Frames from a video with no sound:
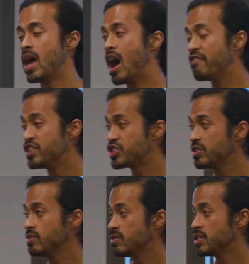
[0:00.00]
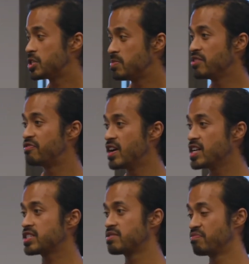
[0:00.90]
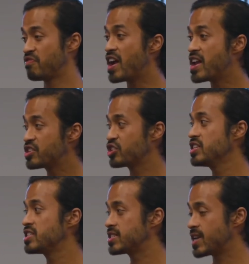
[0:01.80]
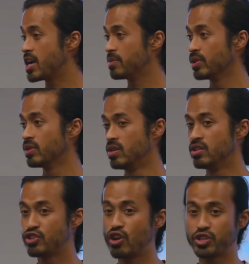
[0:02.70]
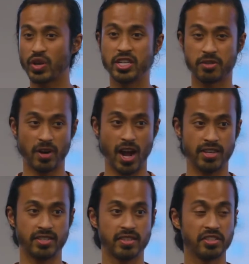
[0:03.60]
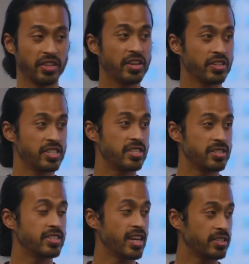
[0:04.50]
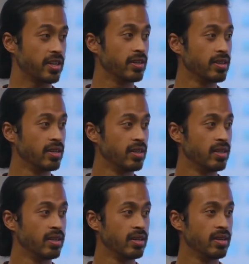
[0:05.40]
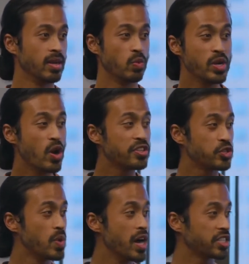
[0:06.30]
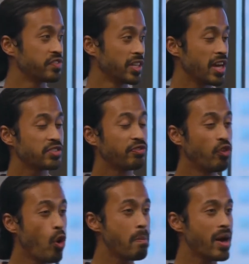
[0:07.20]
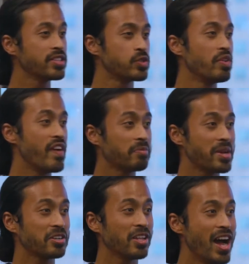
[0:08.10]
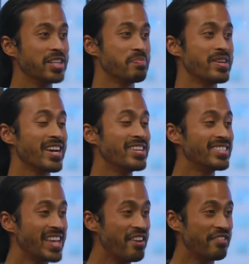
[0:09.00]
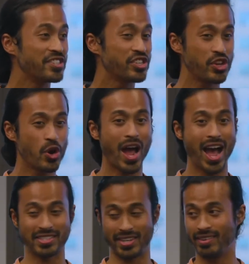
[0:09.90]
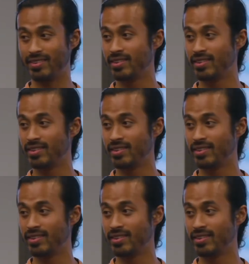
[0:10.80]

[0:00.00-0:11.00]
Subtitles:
Our vision is to be the first financially sustainable social enterprise in the legal assistance sector. We know this works. For the last 4 months, we've helped our clients maintain safe and secure housing.